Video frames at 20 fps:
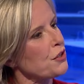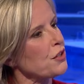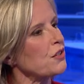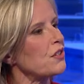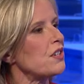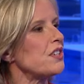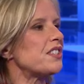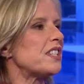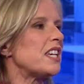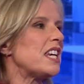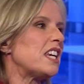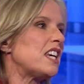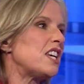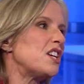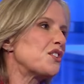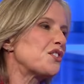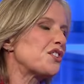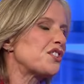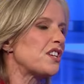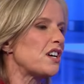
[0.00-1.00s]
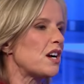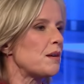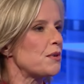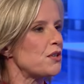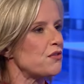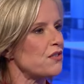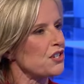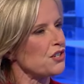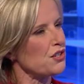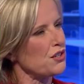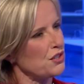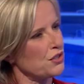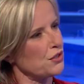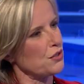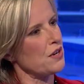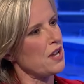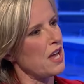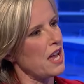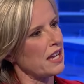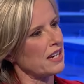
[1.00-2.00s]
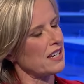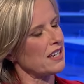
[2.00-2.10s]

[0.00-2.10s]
or they're going to say Keir Starmer, Rishi Sunak.